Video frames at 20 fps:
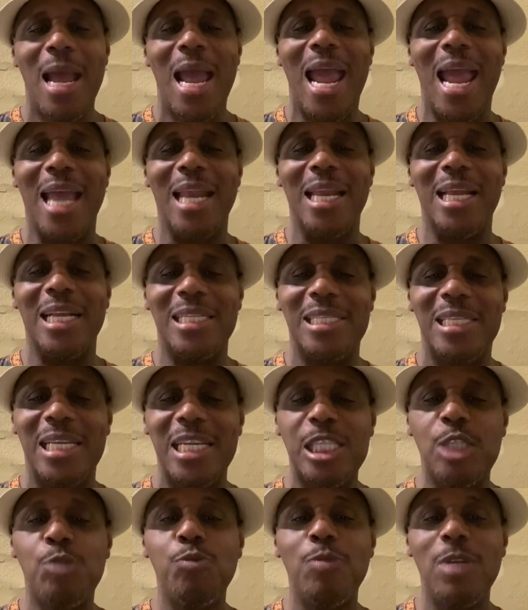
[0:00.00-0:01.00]
And the
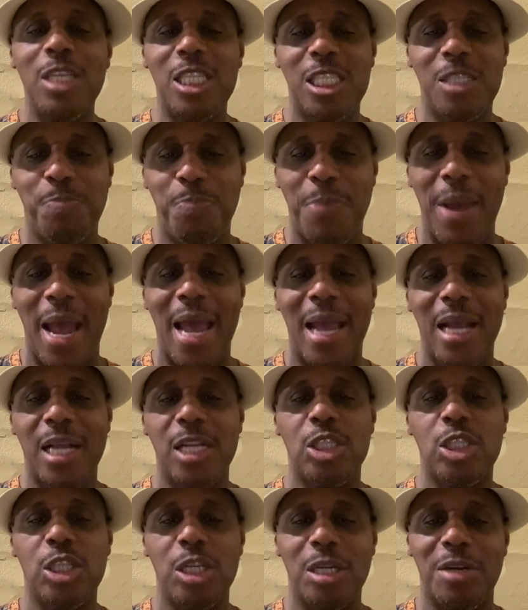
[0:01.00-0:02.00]

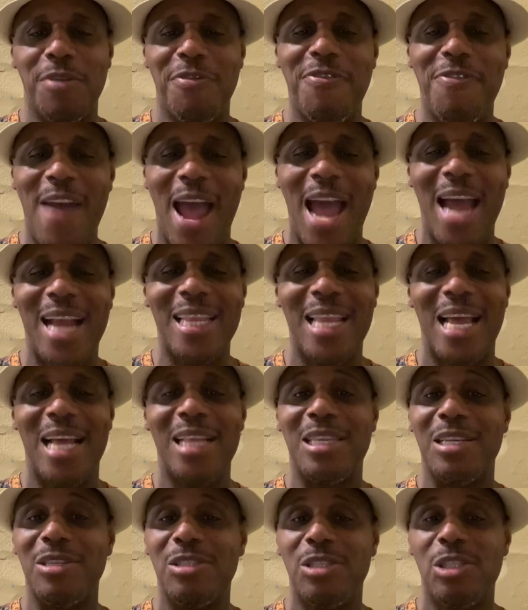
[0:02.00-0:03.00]
disrespect to the fact
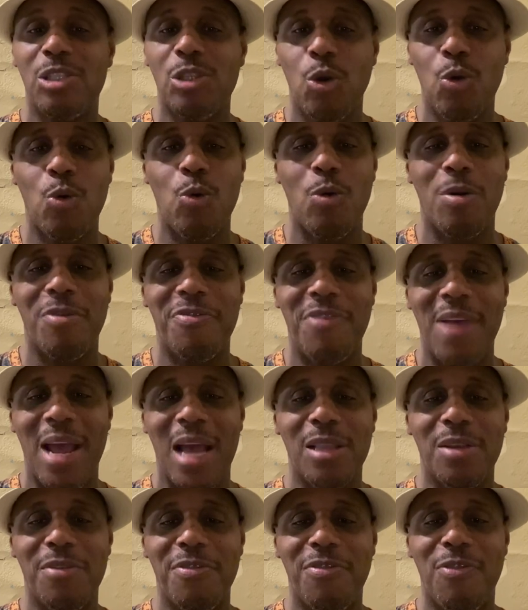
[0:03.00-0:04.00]
that the circle of
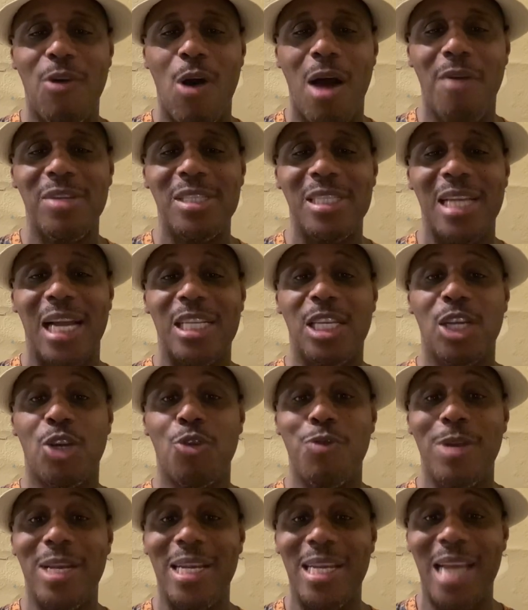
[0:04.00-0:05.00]
founding fathers, that the
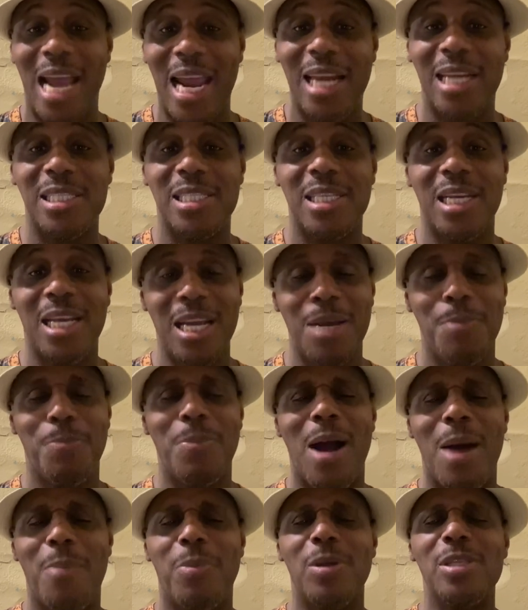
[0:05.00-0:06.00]
creators of hip
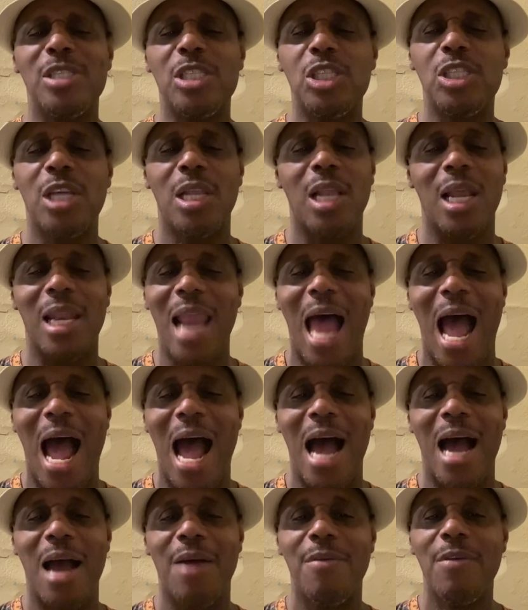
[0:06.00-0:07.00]
hop are still
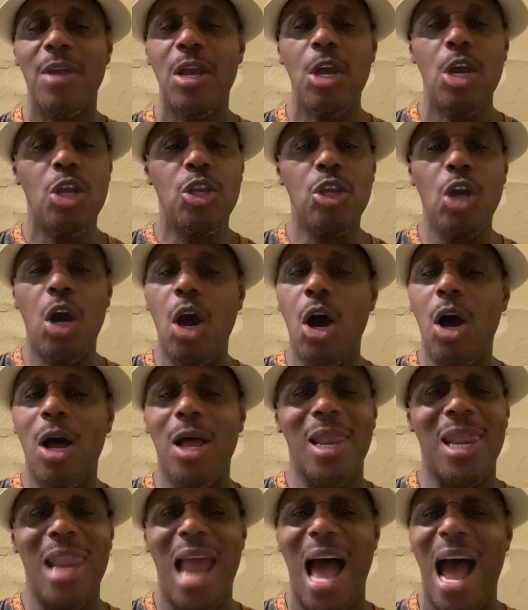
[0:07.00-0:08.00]
alive. Y'all are
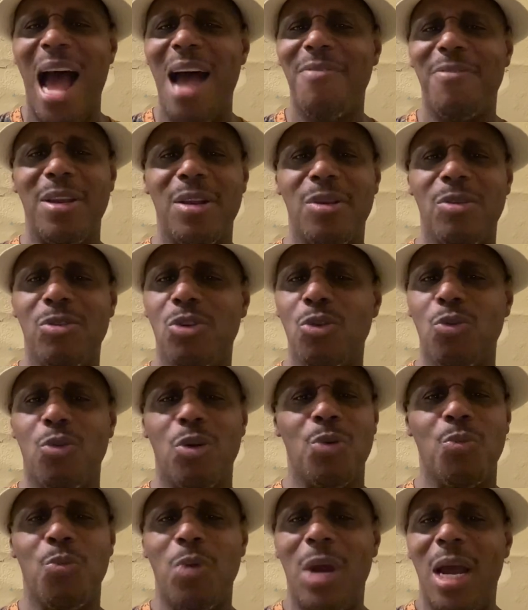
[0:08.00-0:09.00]
alive and
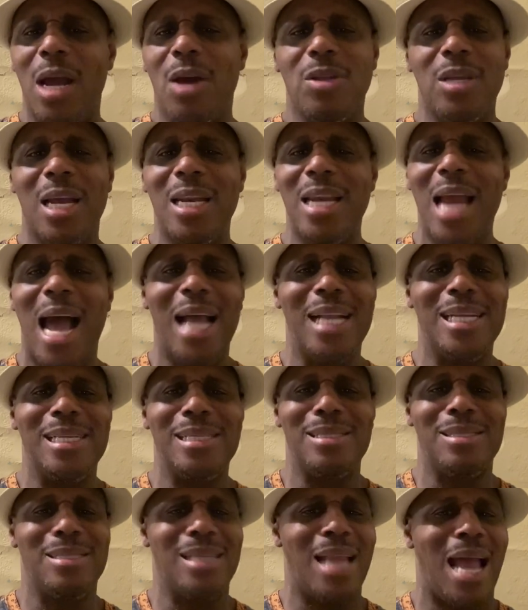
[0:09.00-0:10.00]
doing well. You're not
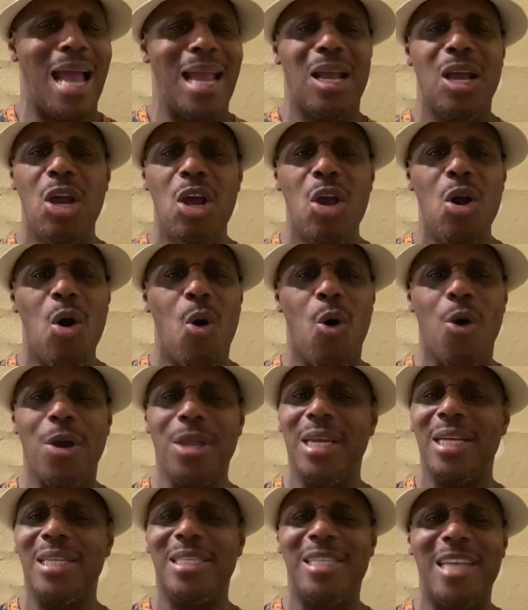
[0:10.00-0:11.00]
like on
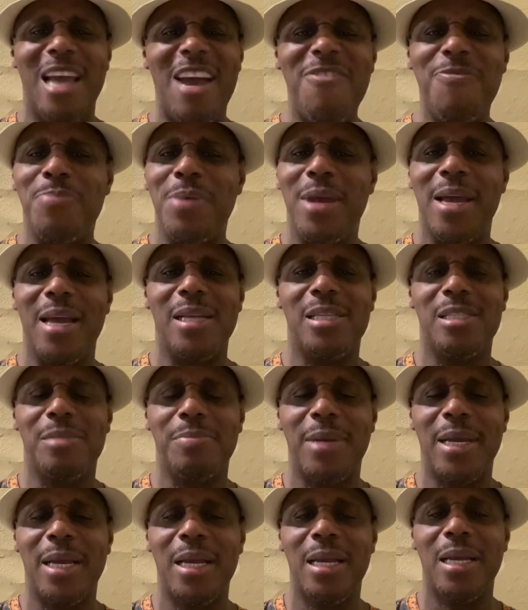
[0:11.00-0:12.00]
your deathbeds,
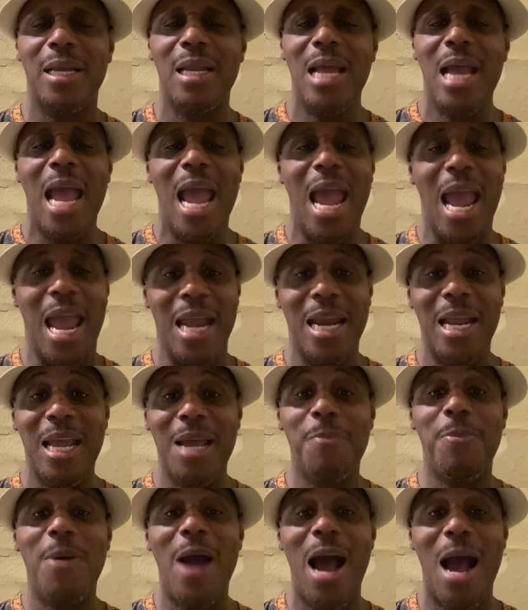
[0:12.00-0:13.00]
man. And
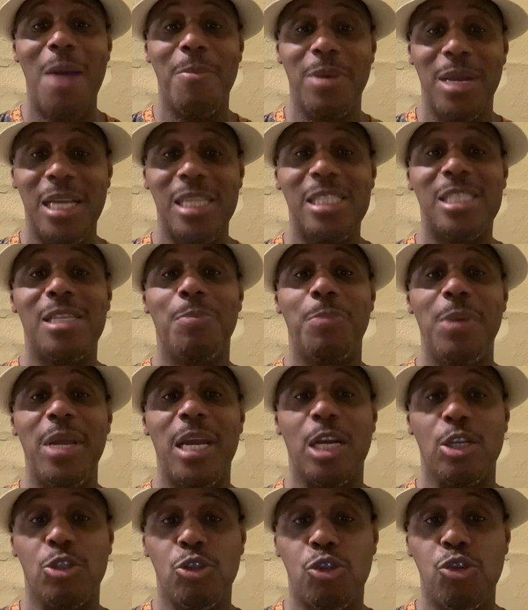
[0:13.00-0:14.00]
hip hop needs to be
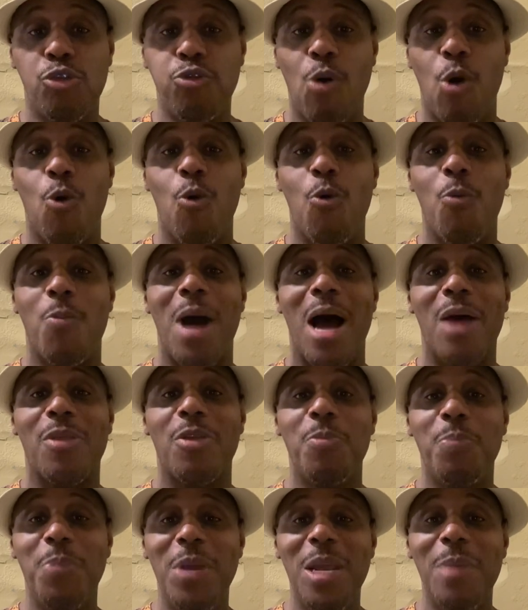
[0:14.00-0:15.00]
controlled by
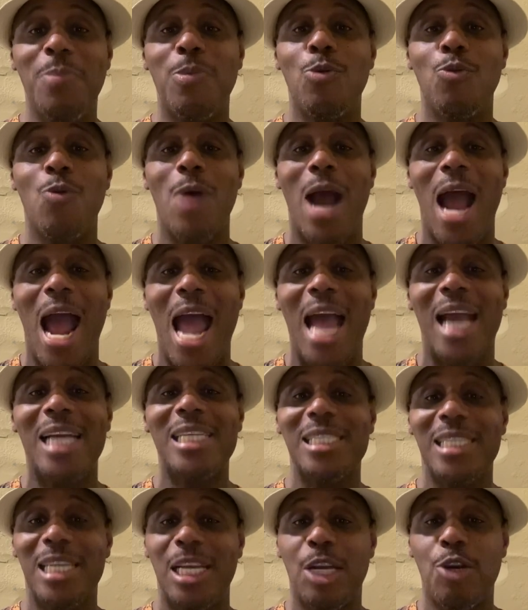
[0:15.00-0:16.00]
the people who
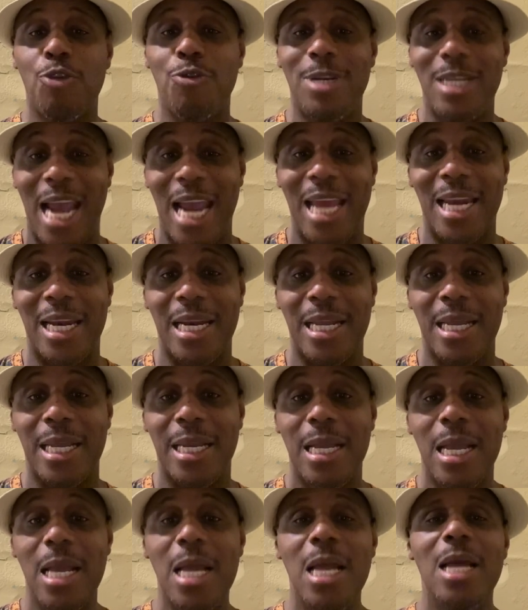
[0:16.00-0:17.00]
actually created it,
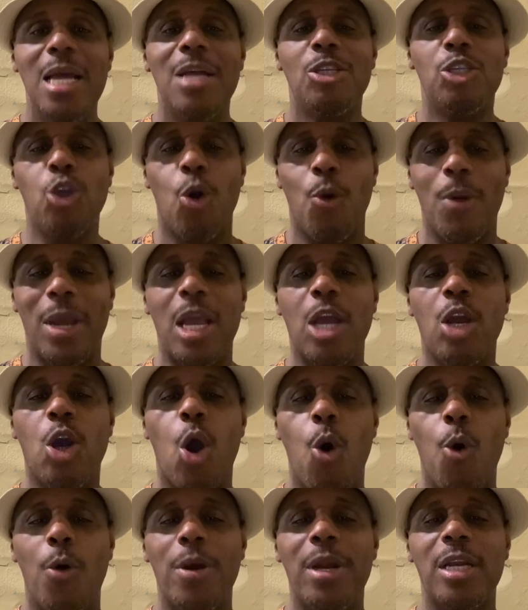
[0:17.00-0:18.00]
so it can
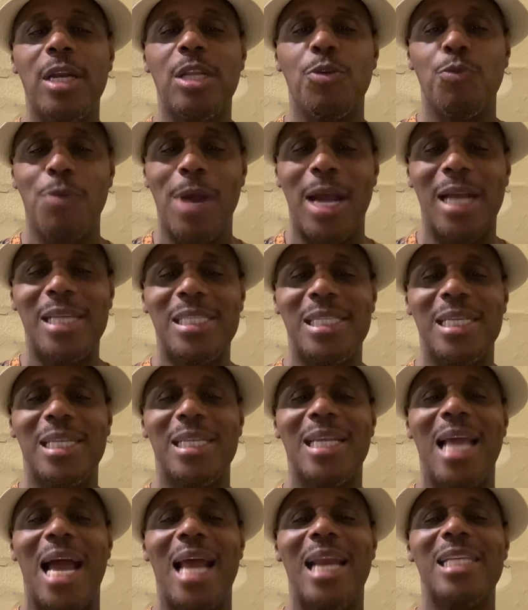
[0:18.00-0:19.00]
go in the
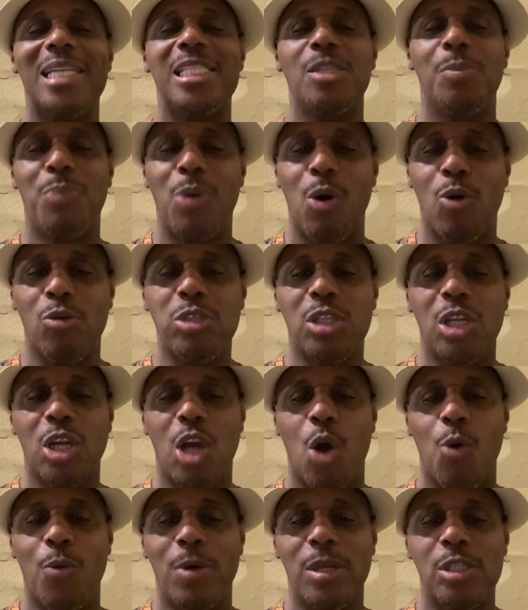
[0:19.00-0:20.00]
direction that it's supposed to
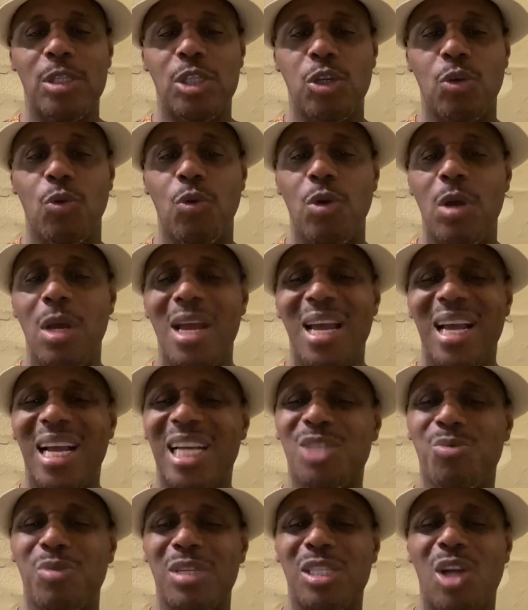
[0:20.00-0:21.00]
go into.
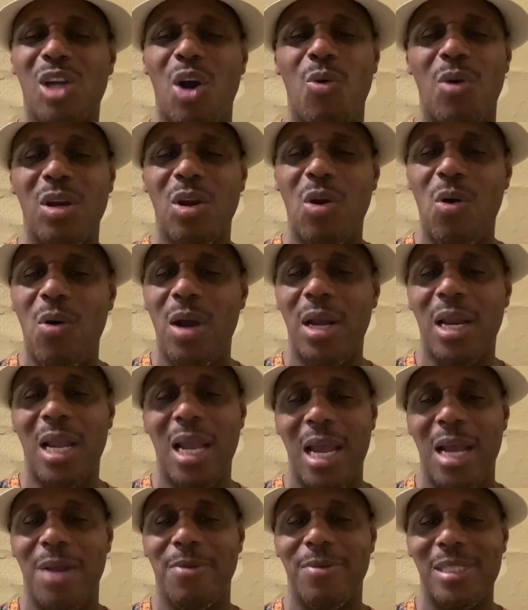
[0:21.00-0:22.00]
Because what's going on
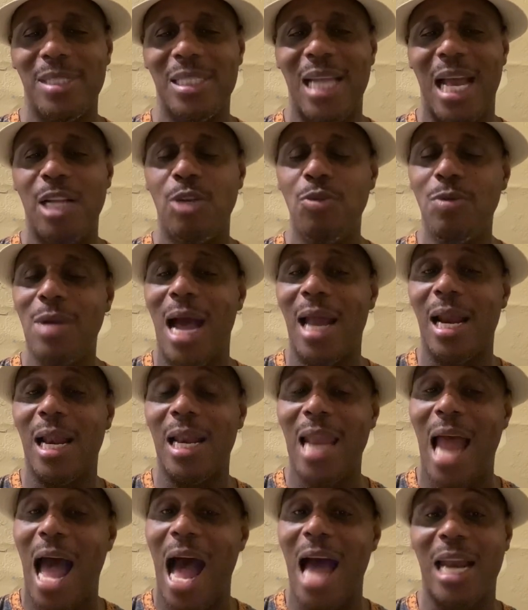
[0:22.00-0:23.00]
here is that you got a
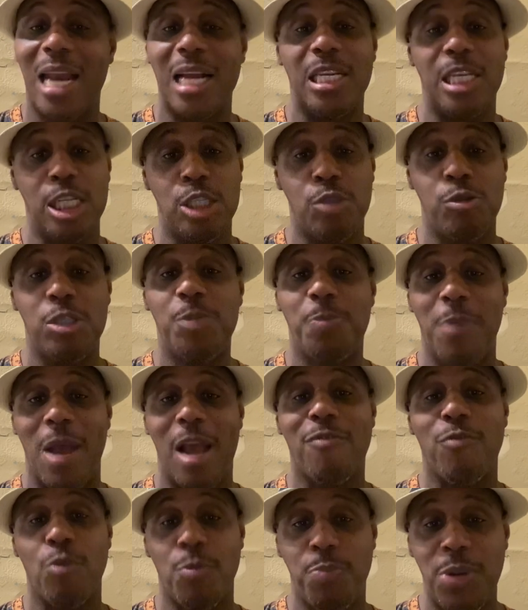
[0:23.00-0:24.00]
lot of
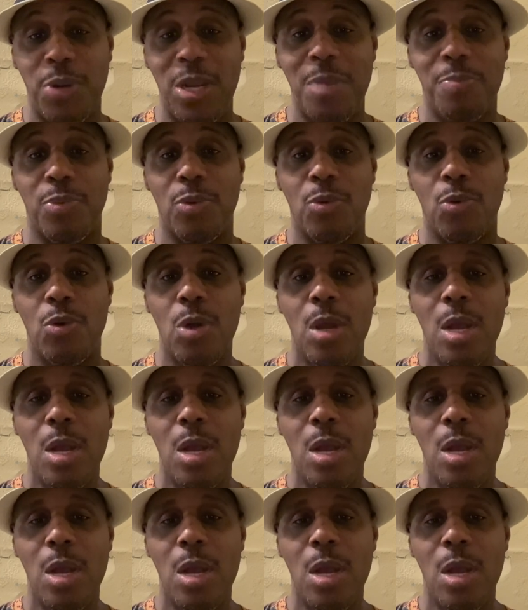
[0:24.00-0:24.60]
disrespectful people.